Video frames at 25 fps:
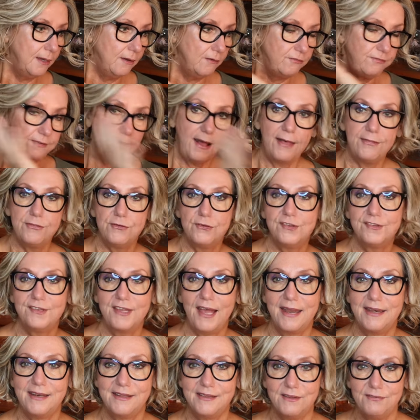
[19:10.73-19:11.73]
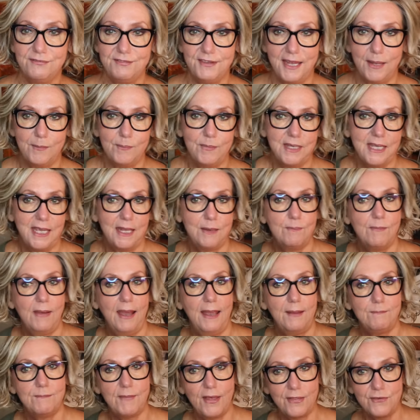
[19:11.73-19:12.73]
father's side of the family and
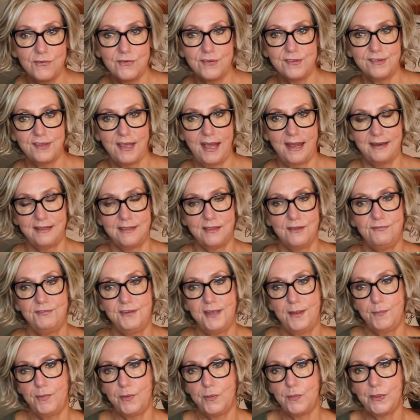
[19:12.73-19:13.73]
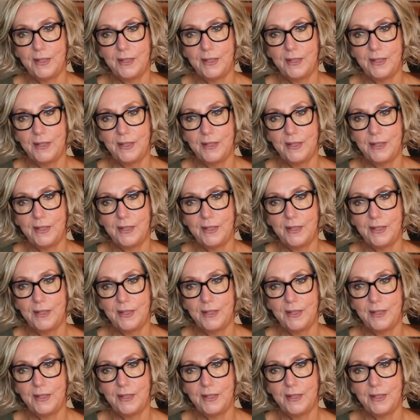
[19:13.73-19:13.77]
my mother's side of the family.